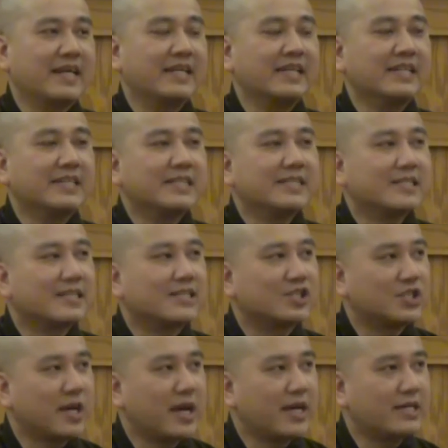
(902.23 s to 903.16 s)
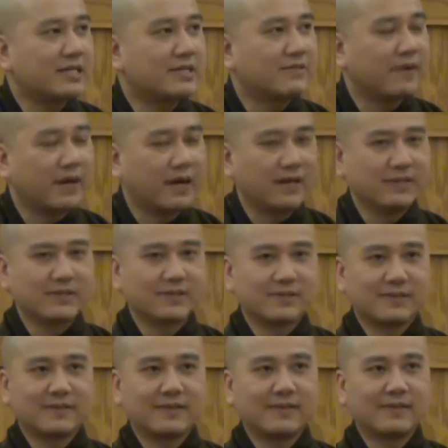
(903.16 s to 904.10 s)
Then it is a chance for
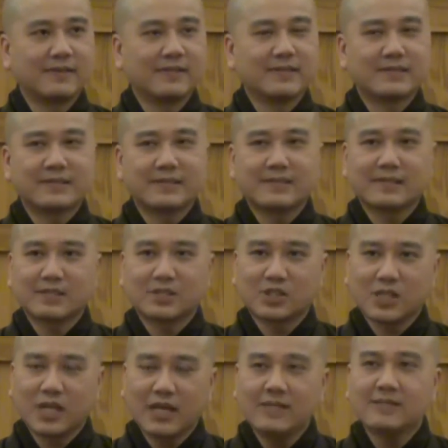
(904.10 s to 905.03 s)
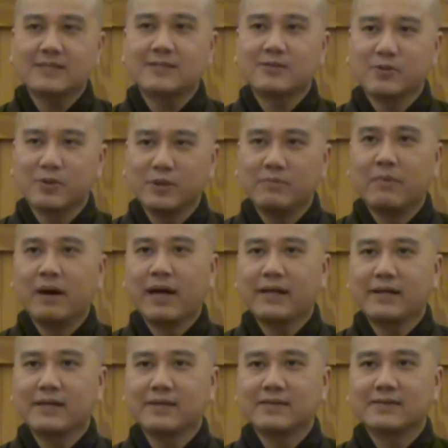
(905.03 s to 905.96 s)
us. This is a chance to
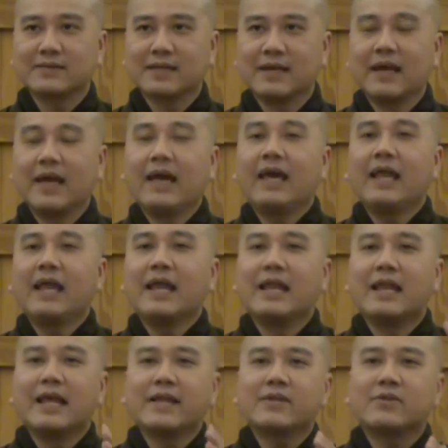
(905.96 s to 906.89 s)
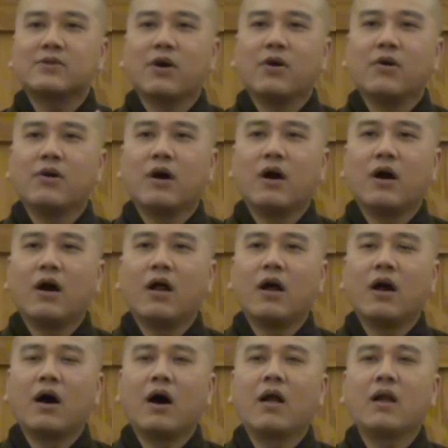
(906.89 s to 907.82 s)
remind us, let
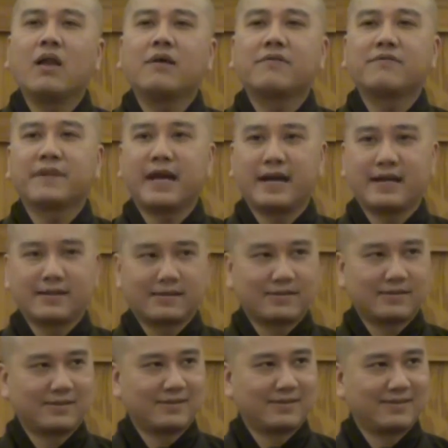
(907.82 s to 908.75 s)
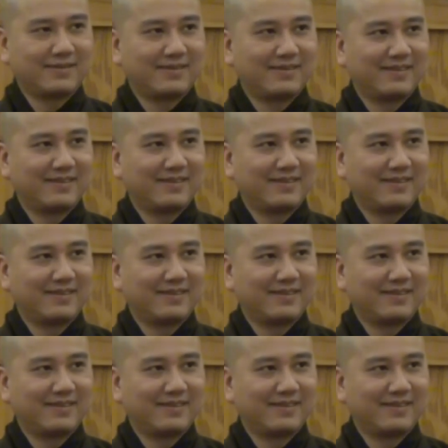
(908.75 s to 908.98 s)
go all of that